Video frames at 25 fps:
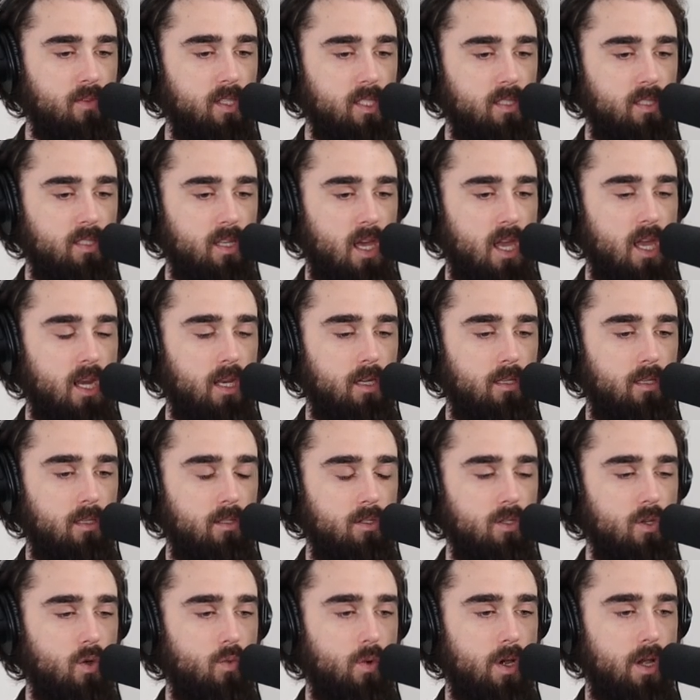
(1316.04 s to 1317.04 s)
decided to
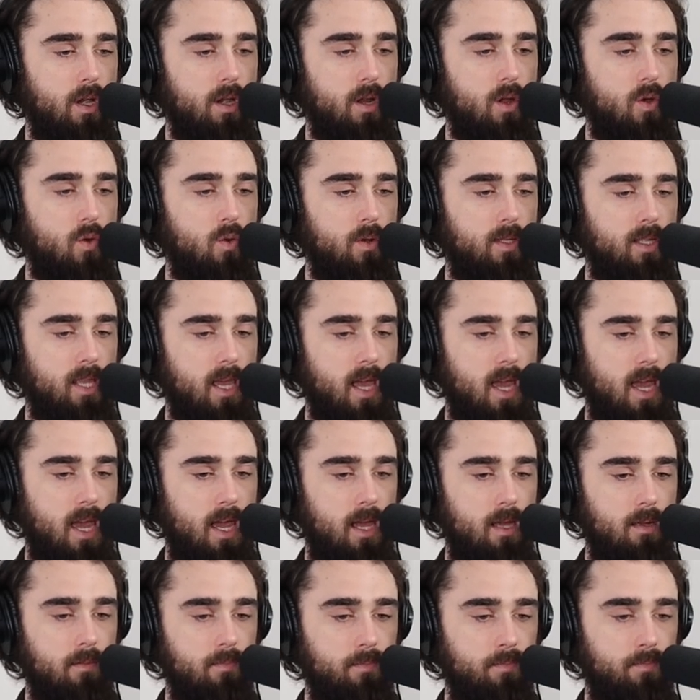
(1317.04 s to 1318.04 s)
do a new
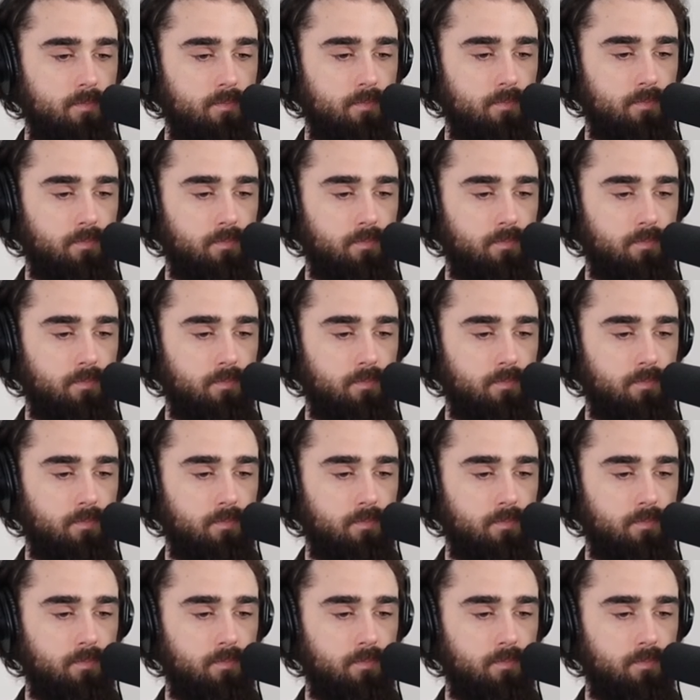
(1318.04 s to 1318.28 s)
thing.